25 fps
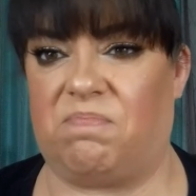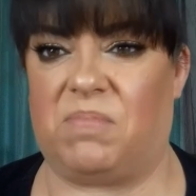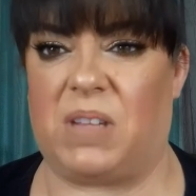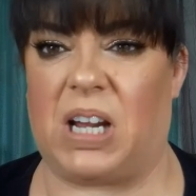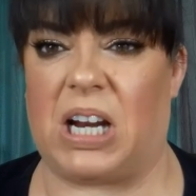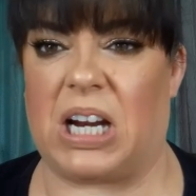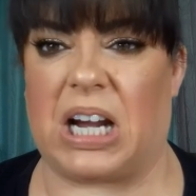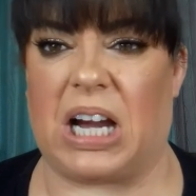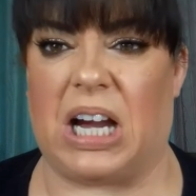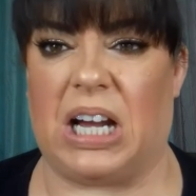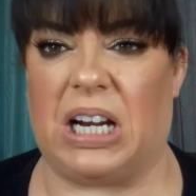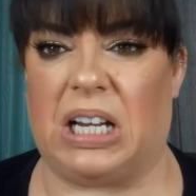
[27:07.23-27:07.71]

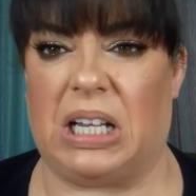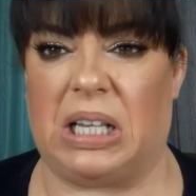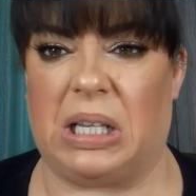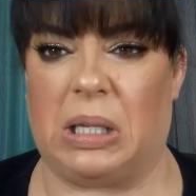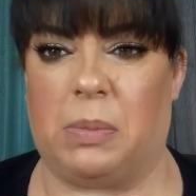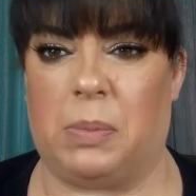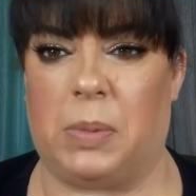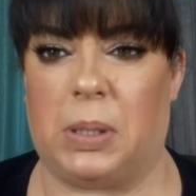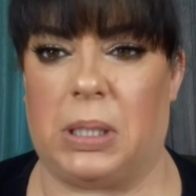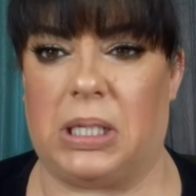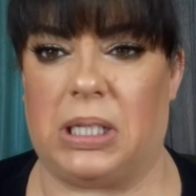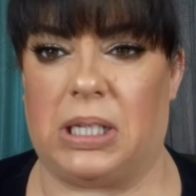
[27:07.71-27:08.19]
Are kind of
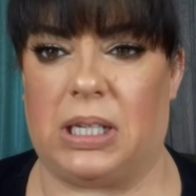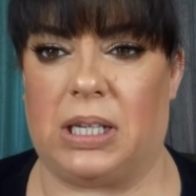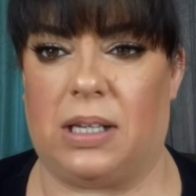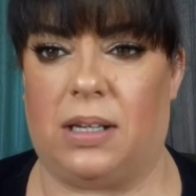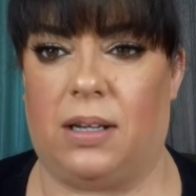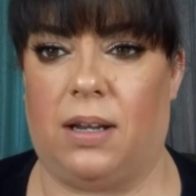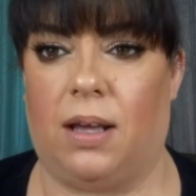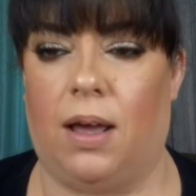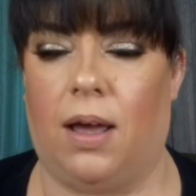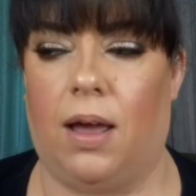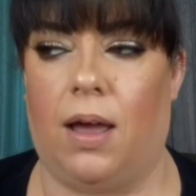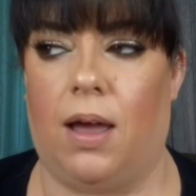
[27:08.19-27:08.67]

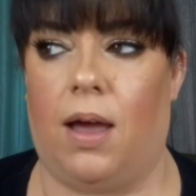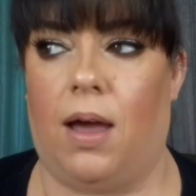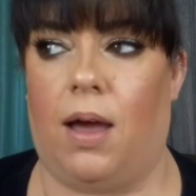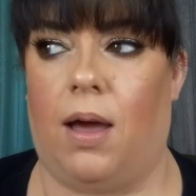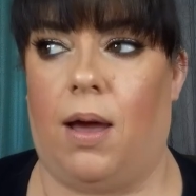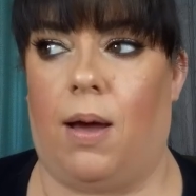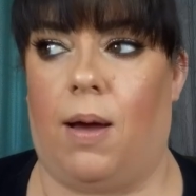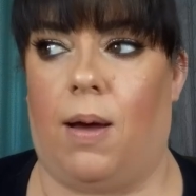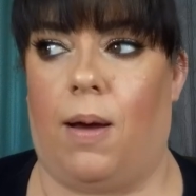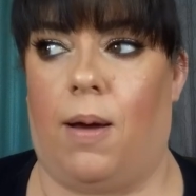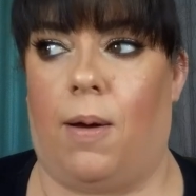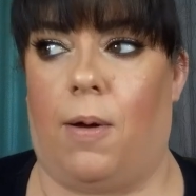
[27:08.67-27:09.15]
limited,
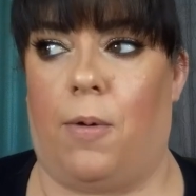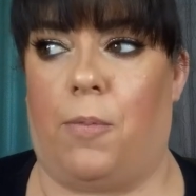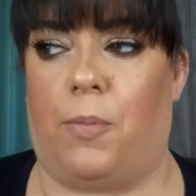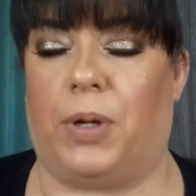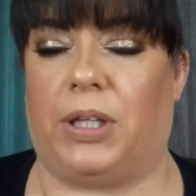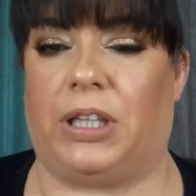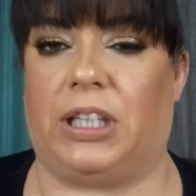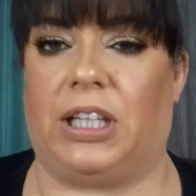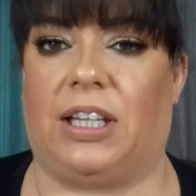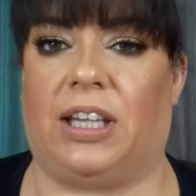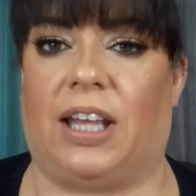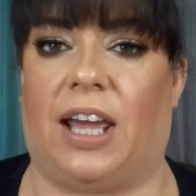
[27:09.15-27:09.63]

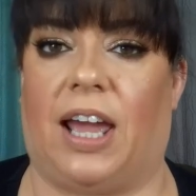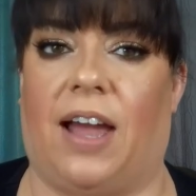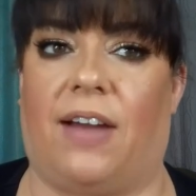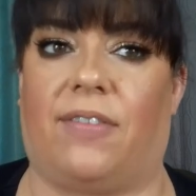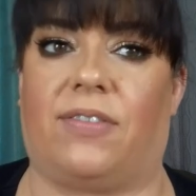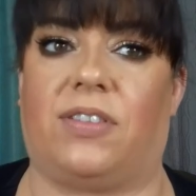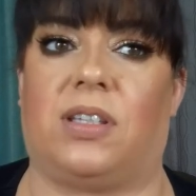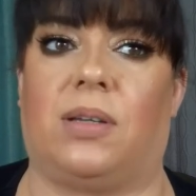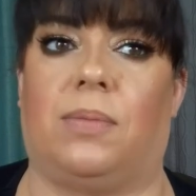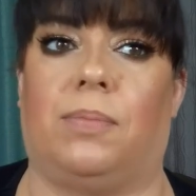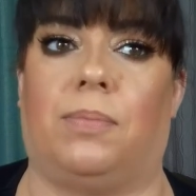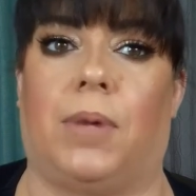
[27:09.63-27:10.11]
but then they
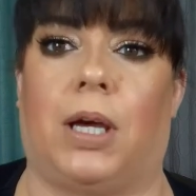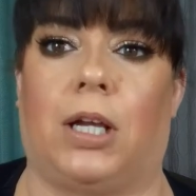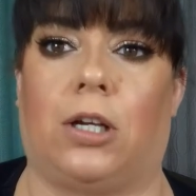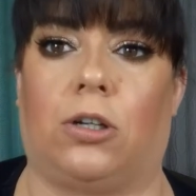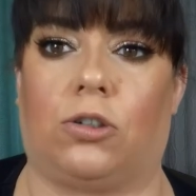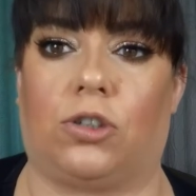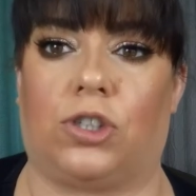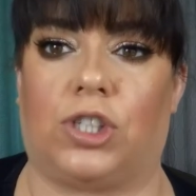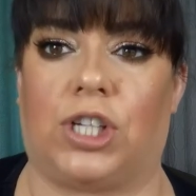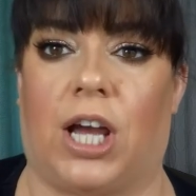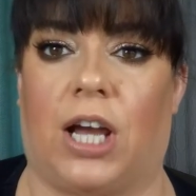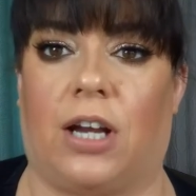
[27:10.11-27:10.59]
have some
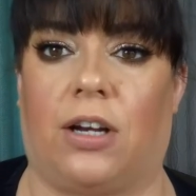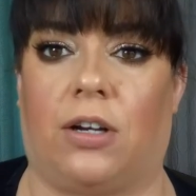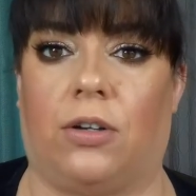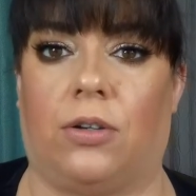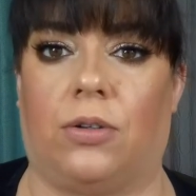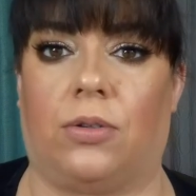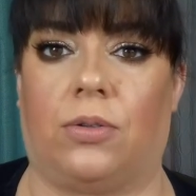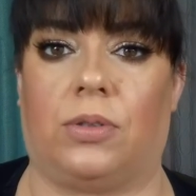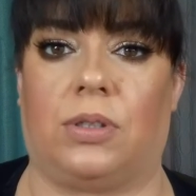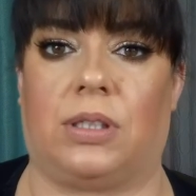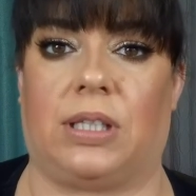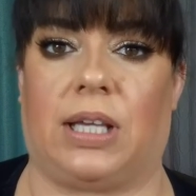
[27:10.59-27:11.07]
metal
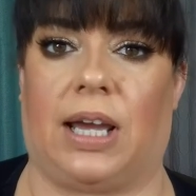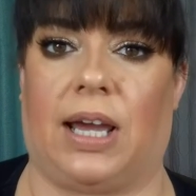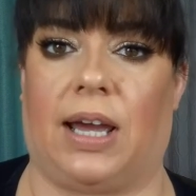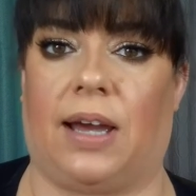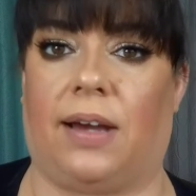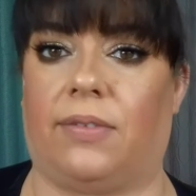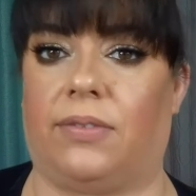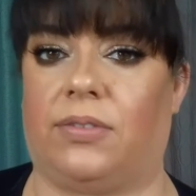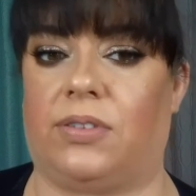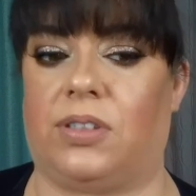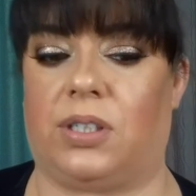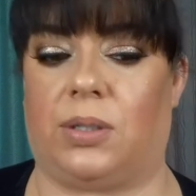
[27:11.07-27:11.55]
shadows, they
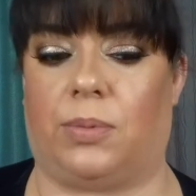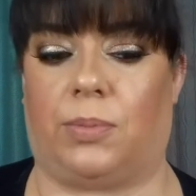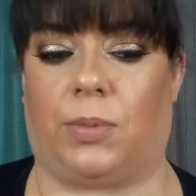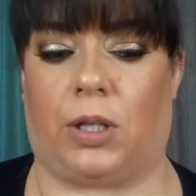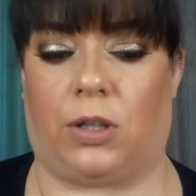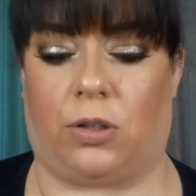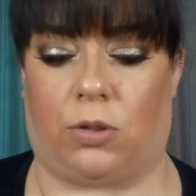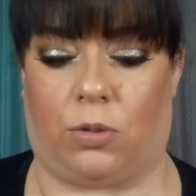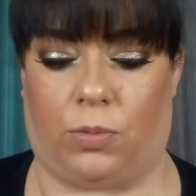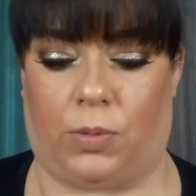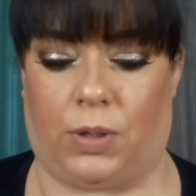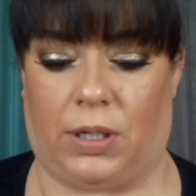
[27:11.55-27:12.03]
have some
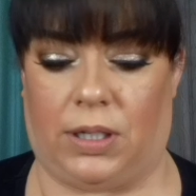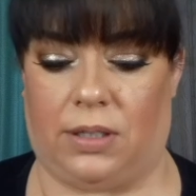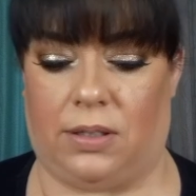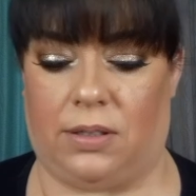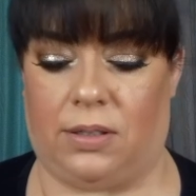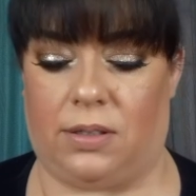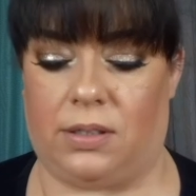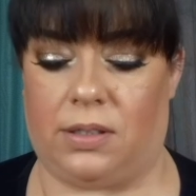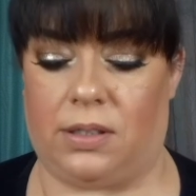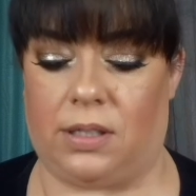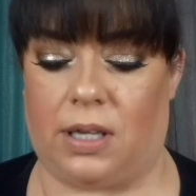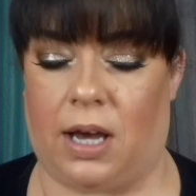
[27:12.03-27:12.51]
other
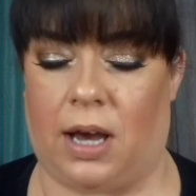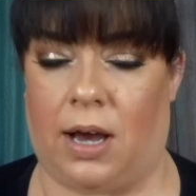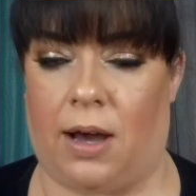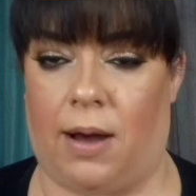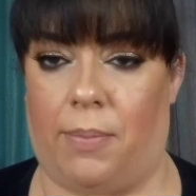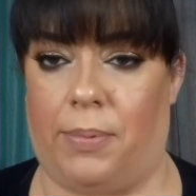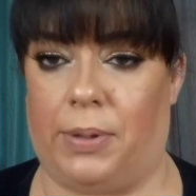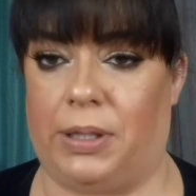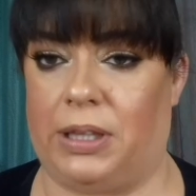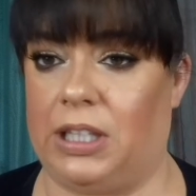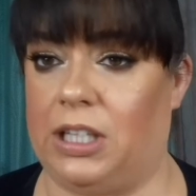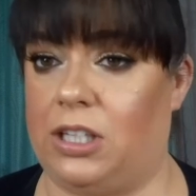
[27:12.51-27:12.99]
ones,
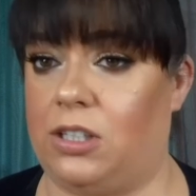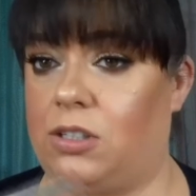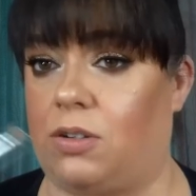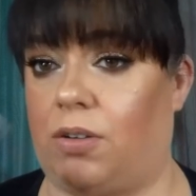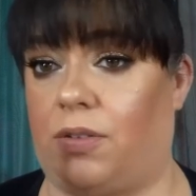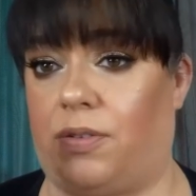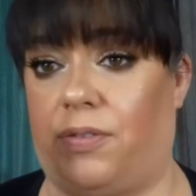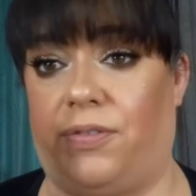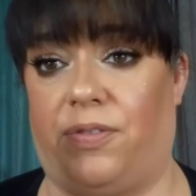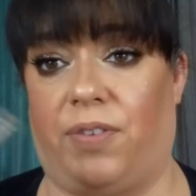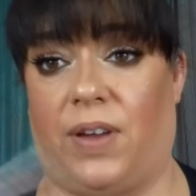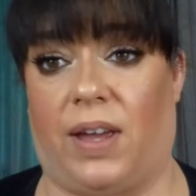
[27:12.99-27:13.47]
but these
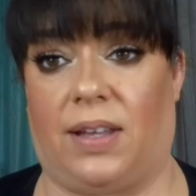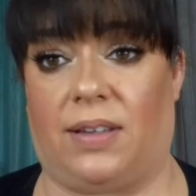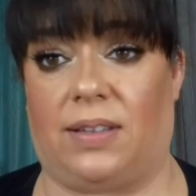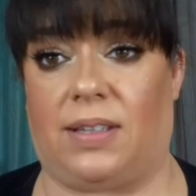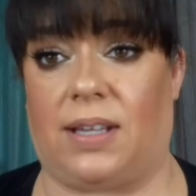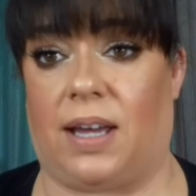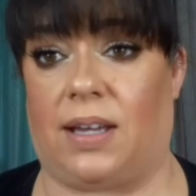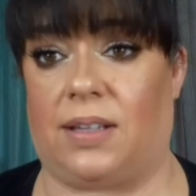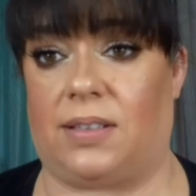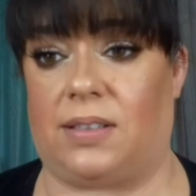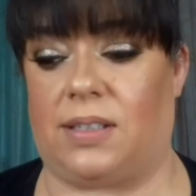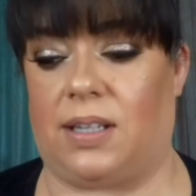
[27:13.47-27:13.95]
are
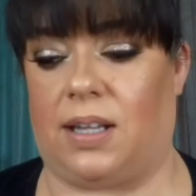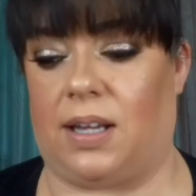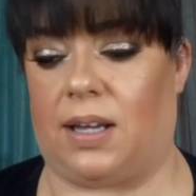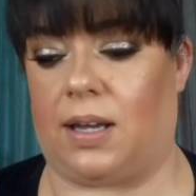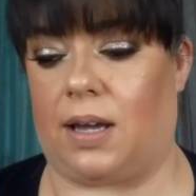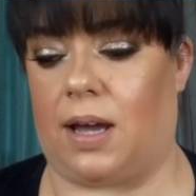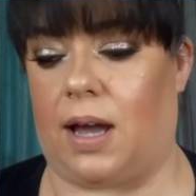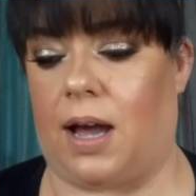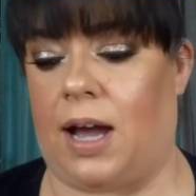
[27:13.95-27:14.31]
fantastic.